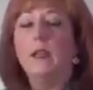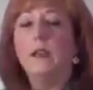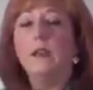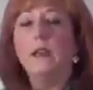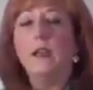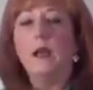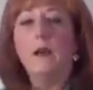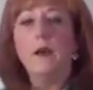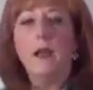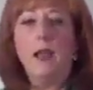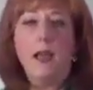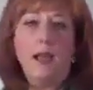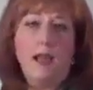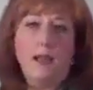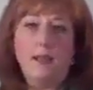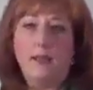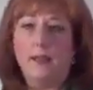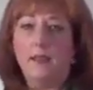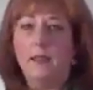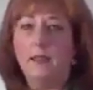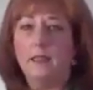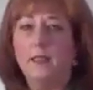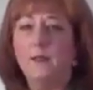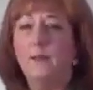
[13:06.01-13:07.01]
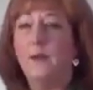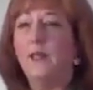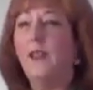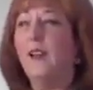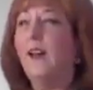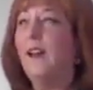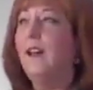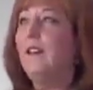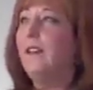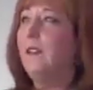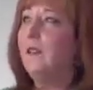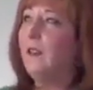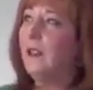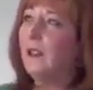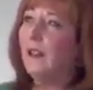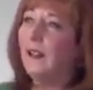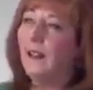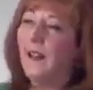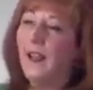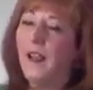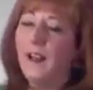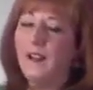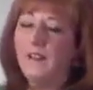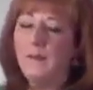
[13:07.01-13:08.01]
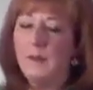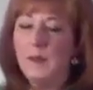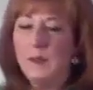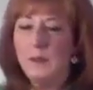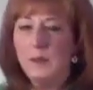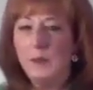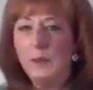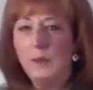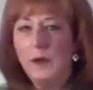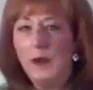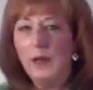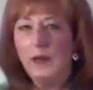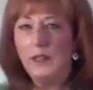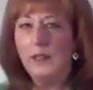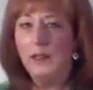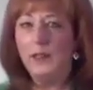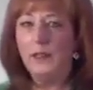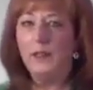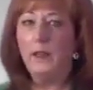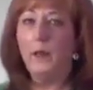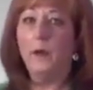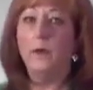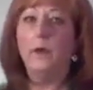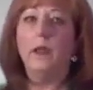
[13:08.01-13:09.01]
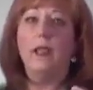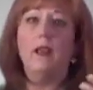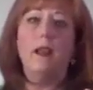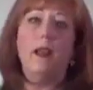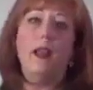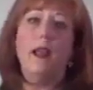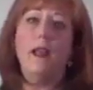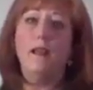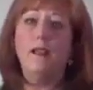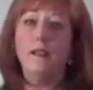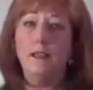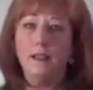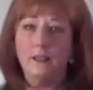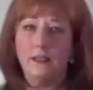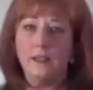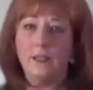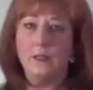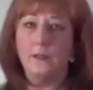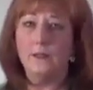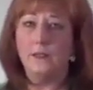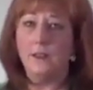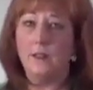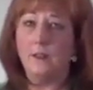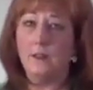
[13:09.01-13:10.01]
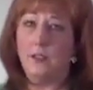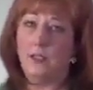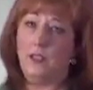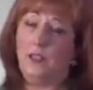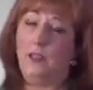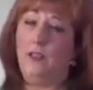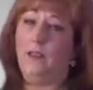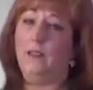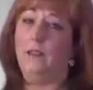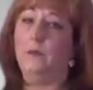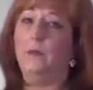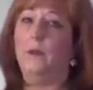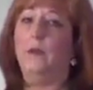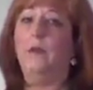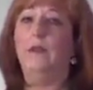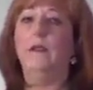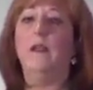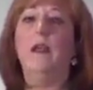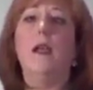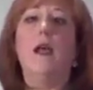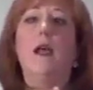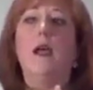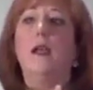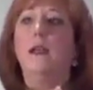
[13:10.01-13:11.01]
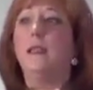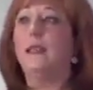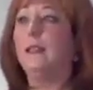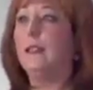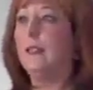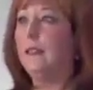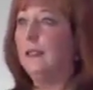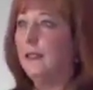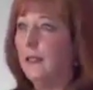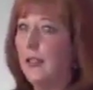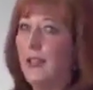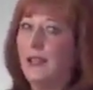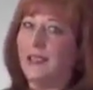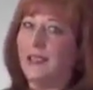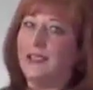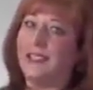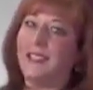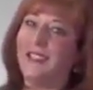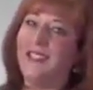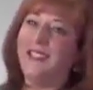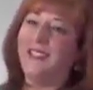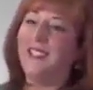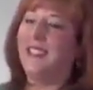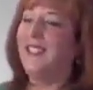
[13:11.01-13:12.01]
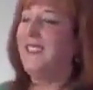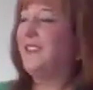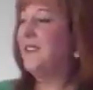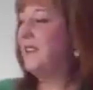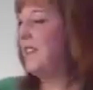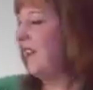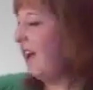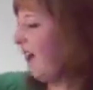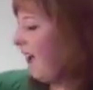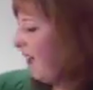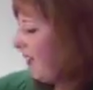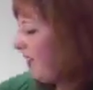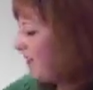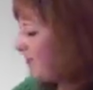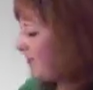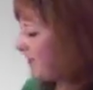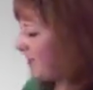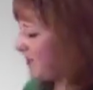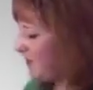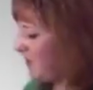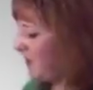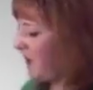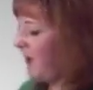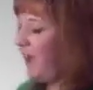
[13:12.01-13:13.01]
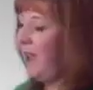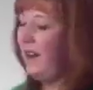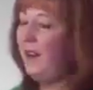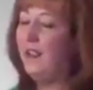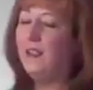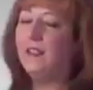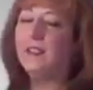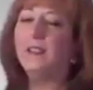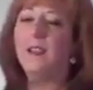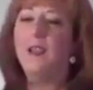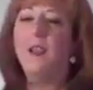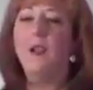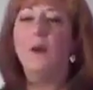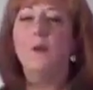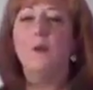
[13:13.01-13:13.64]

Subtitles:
Now, athletes, we also get a lot of people writing in, can athletes use our shakes? Well, yes, you can use all of our products.